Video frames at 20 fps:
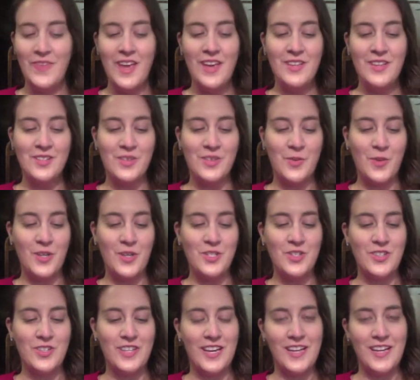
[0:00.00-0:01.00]
So once
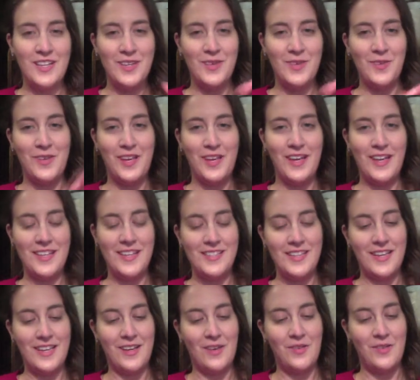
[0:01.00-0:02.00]
you're done, you can
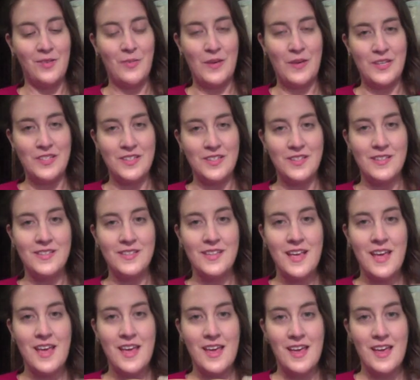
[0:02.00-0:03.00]
take out the bristles,
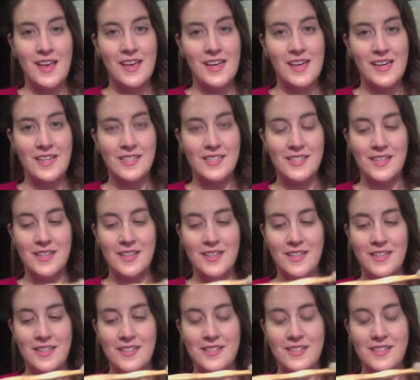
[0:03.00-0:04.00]
and
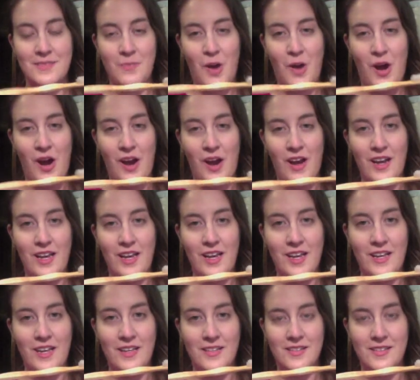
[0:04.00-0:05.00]
this part
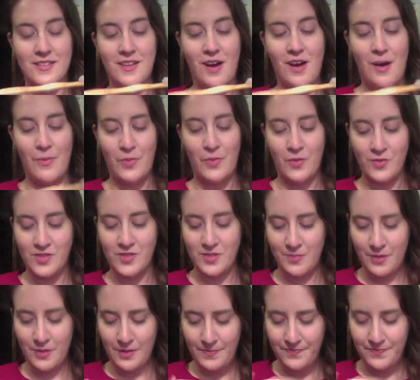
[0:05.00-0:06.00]
is
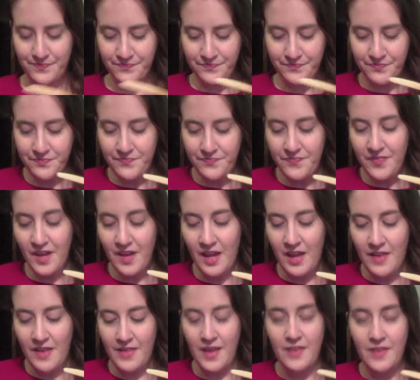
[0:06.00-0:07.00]
compostable.
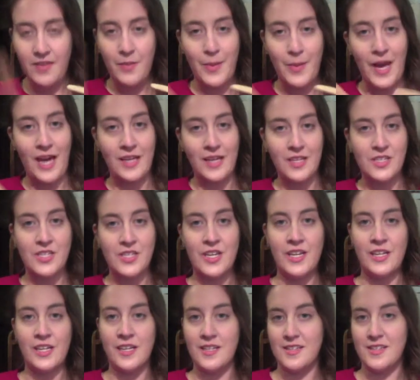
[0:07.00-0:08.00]
And then the
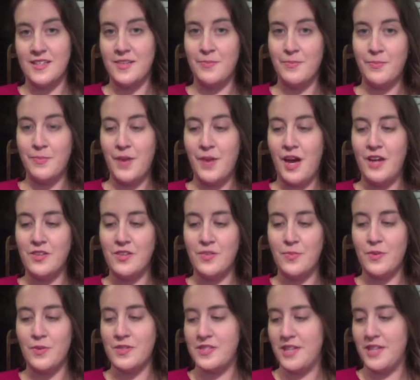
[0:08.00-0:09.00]
packaging is
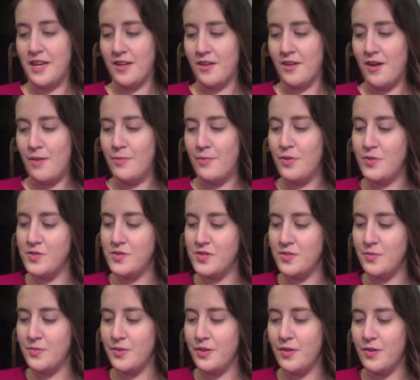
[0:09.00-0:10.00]
100%
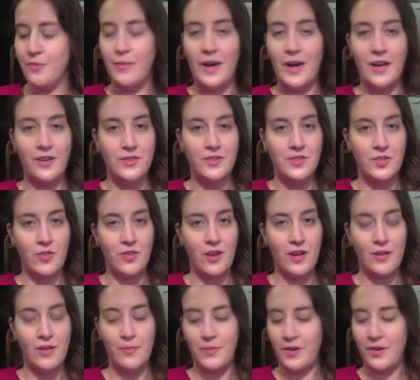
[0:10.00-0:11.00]
compostable,
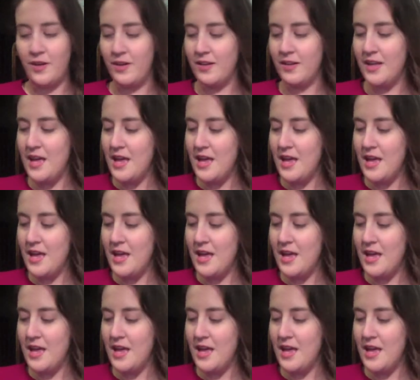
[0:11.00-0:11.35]
biodegradable,